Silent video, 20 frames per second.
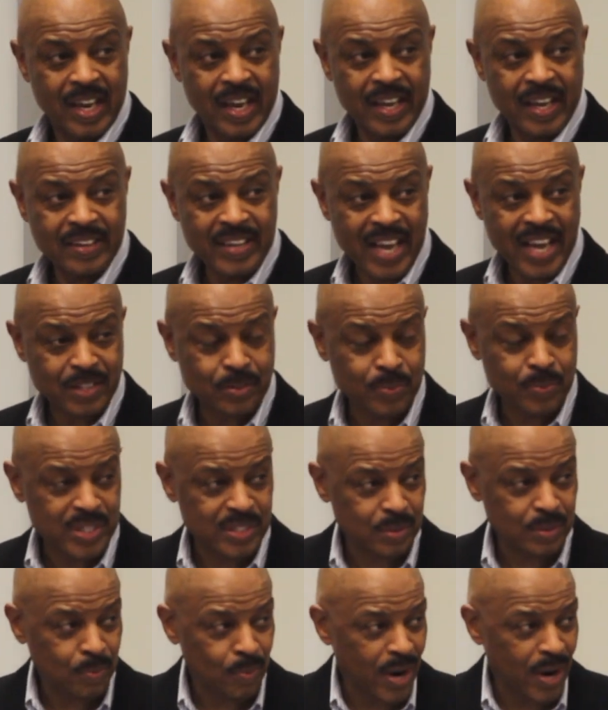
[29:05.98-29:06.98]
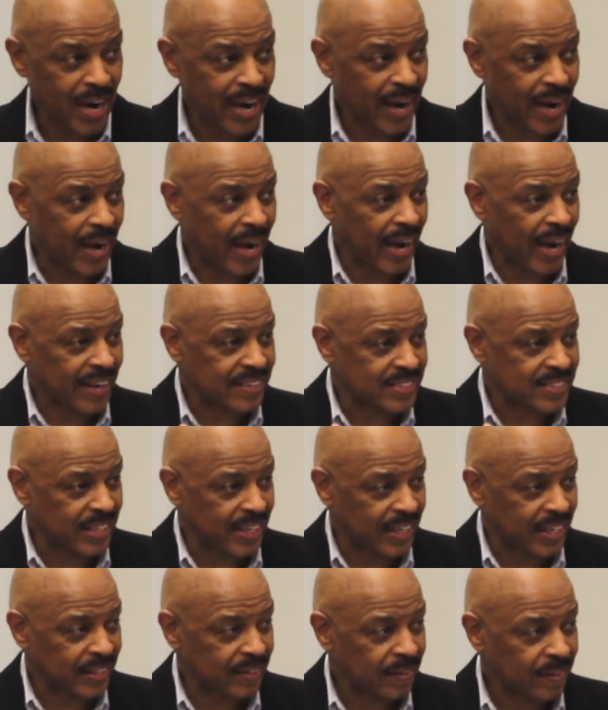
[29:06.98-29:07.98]
And that's the reason why I
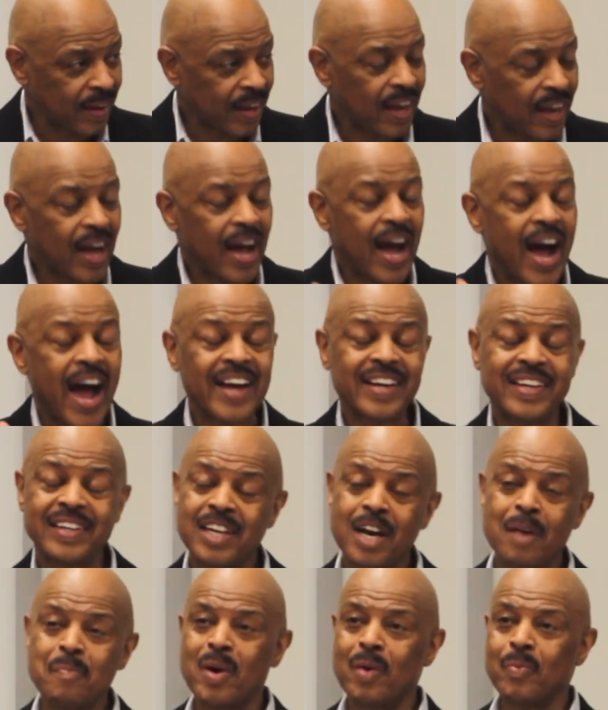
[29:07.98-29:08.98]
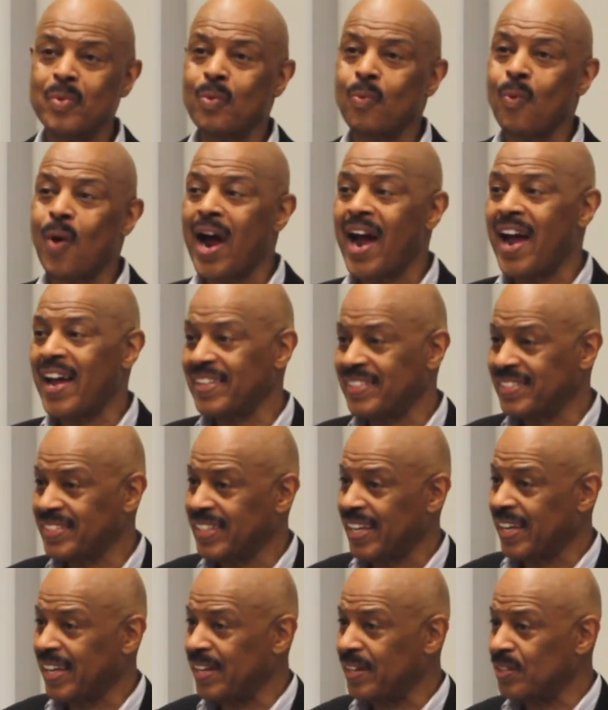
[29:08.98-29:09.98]
said, I could come up with Wise
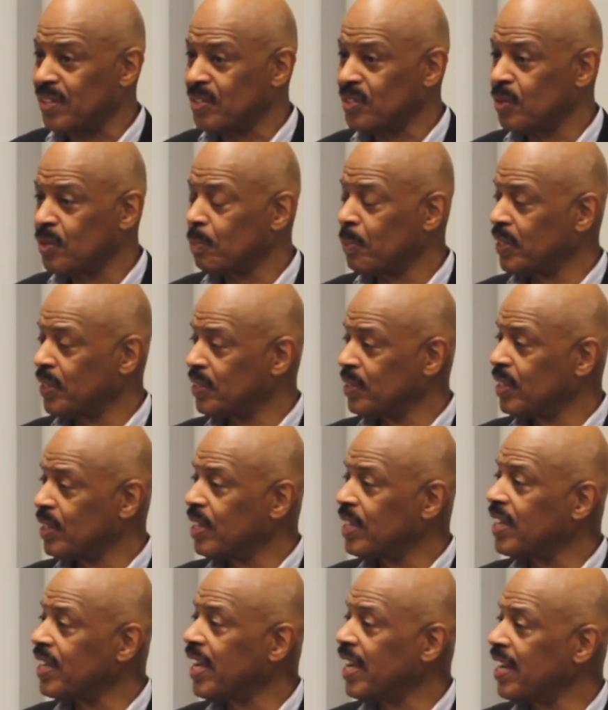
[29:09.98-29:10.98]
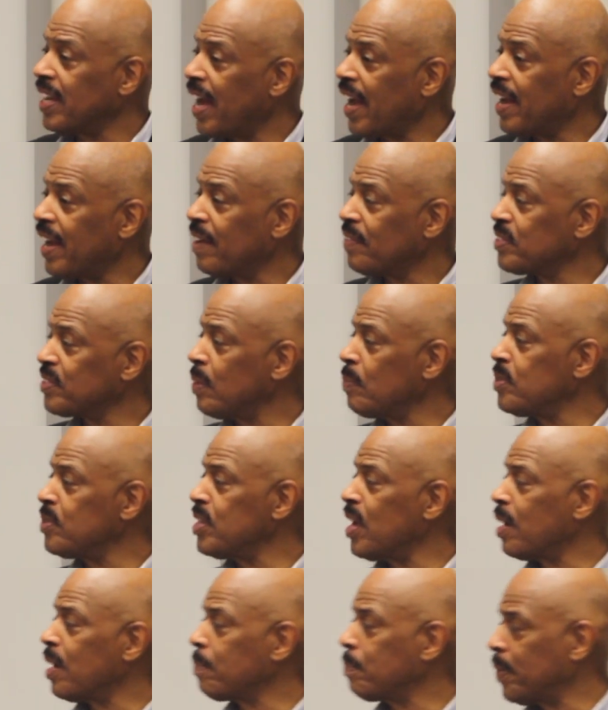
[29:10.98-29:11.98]
Tale, but can I have some
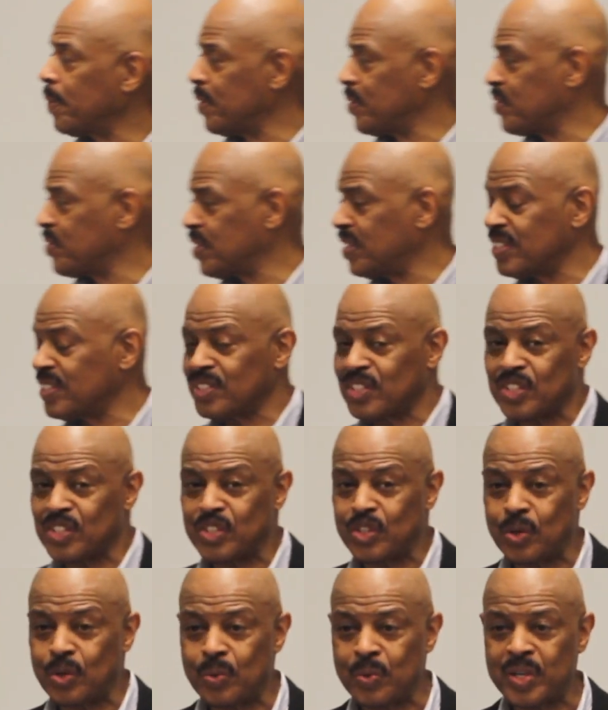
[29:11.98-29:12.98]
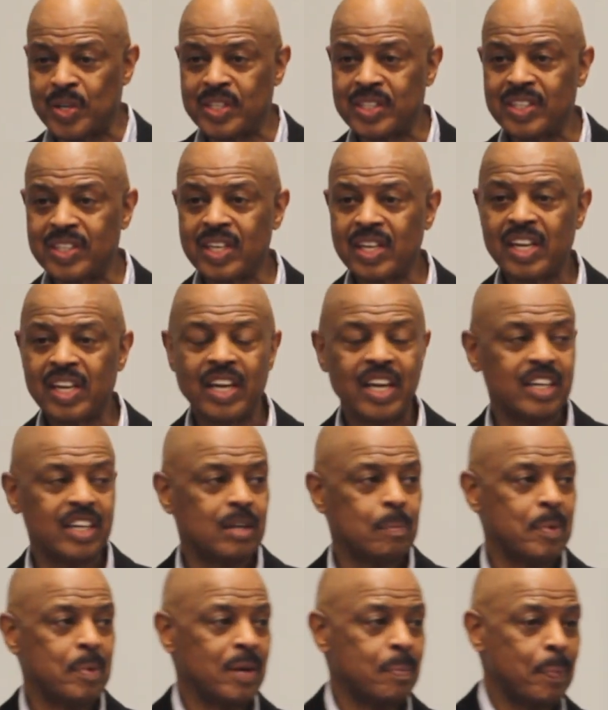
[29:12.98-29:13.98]
young person to do it and
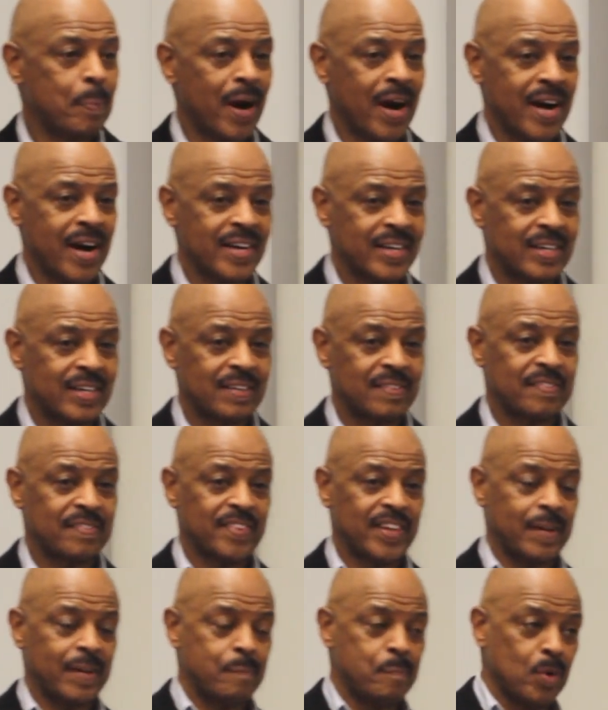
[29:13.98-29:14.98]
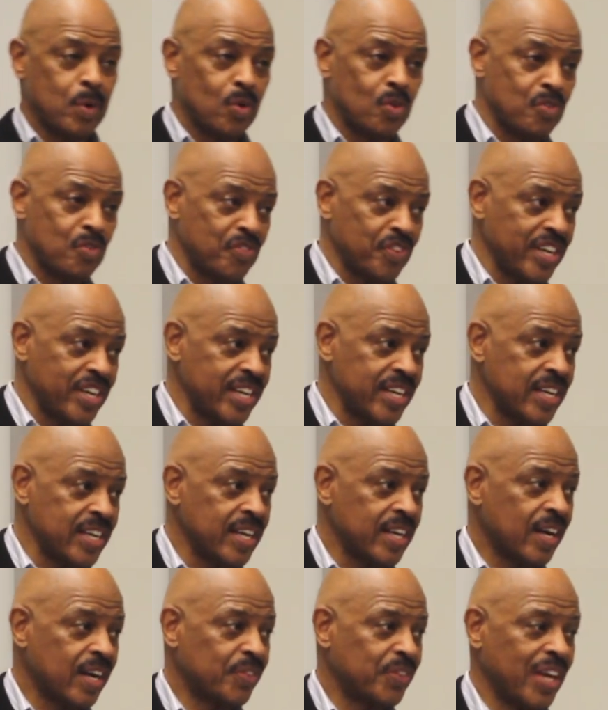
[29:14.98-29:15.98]
to be part of a movie,
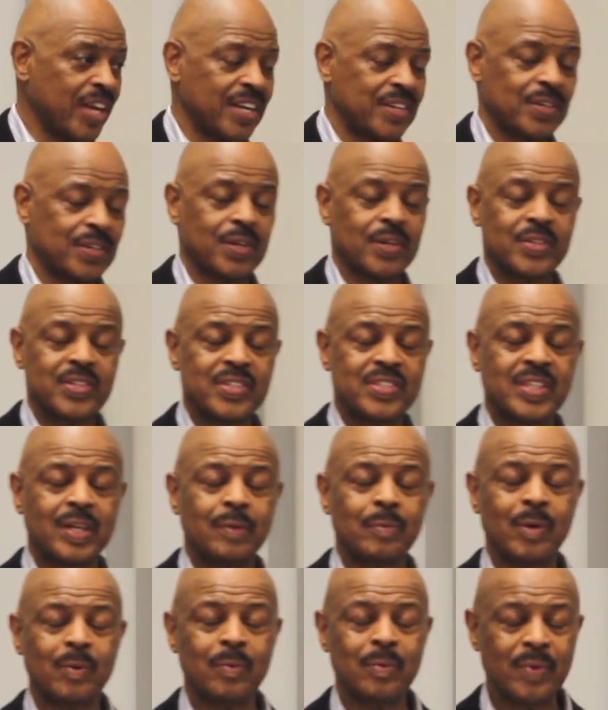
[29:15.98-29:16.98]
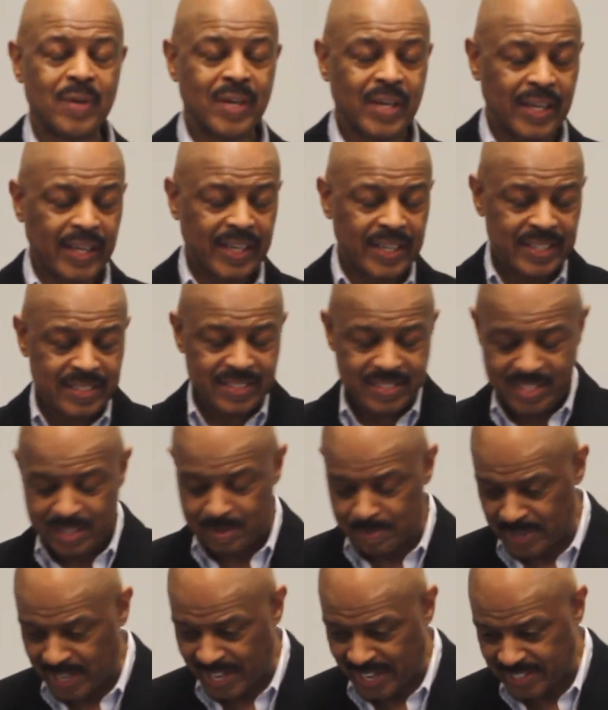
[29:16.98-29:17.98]
a theatrical? You say, well, and the
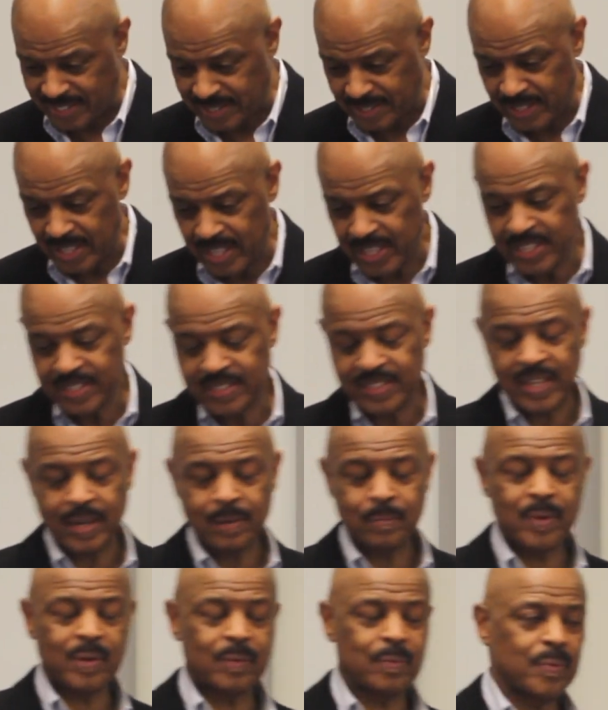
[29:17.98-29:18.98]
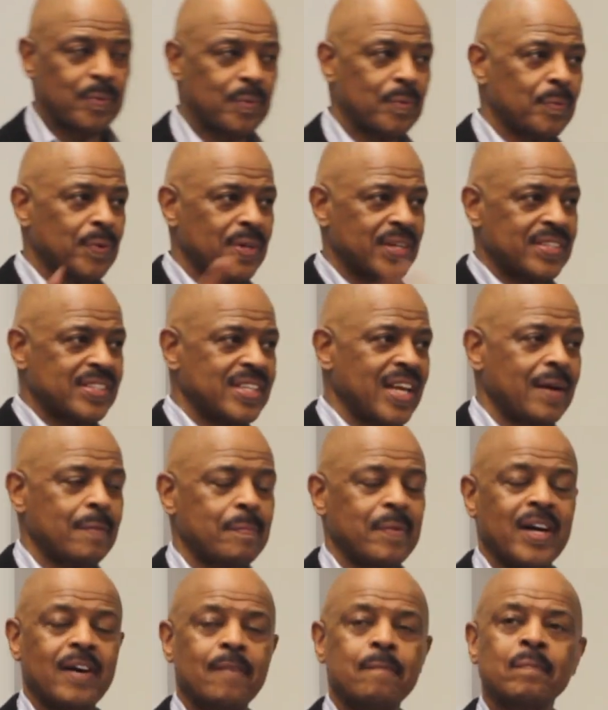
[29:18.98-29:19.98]
gentleman said, well, what is that
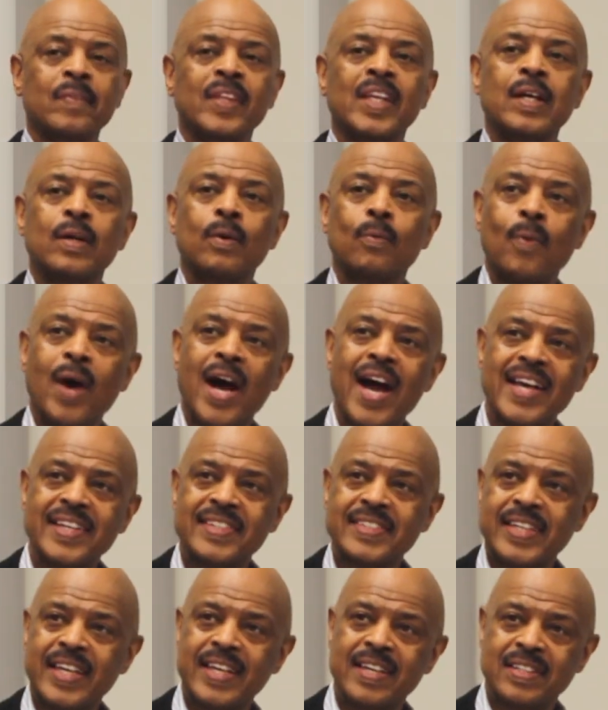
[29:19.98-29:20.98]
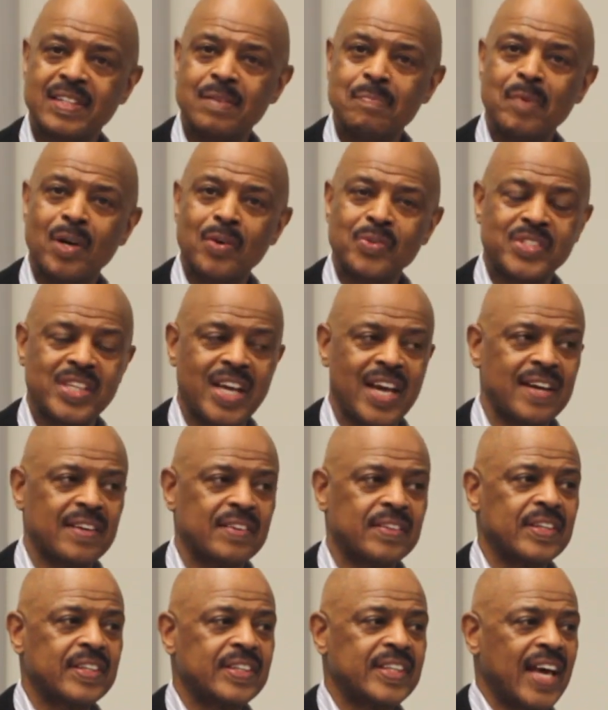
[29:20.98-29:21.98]
about? Wise Tale of
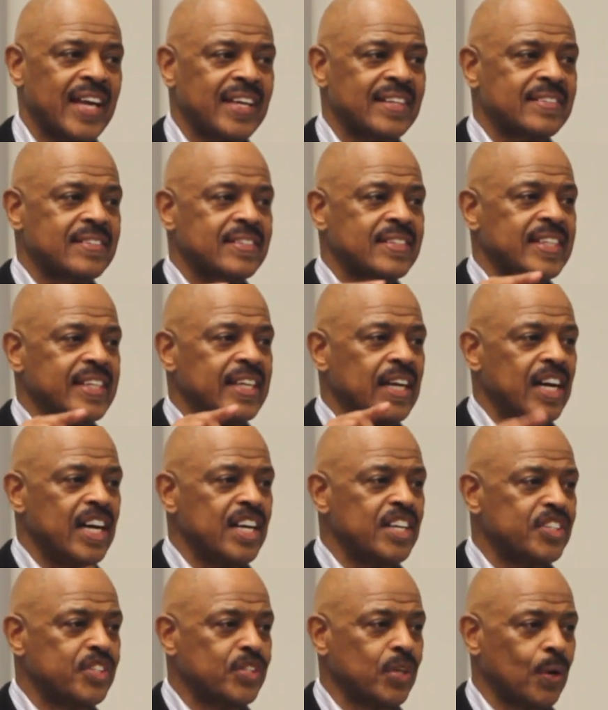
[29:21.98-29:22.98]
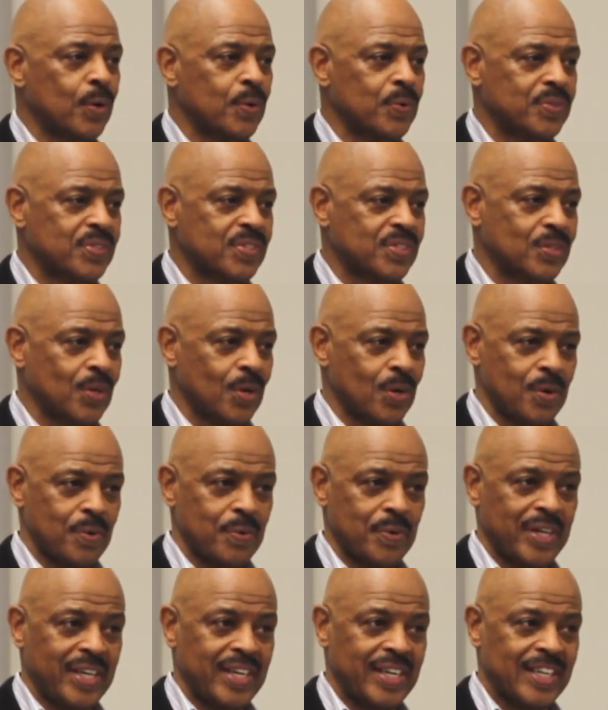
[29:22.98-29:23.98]
Motown. That is the untold
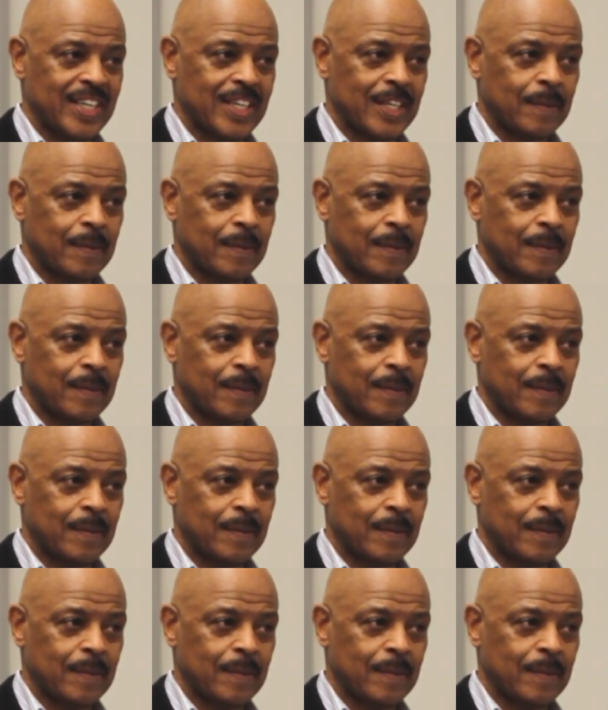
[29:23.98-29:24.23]
story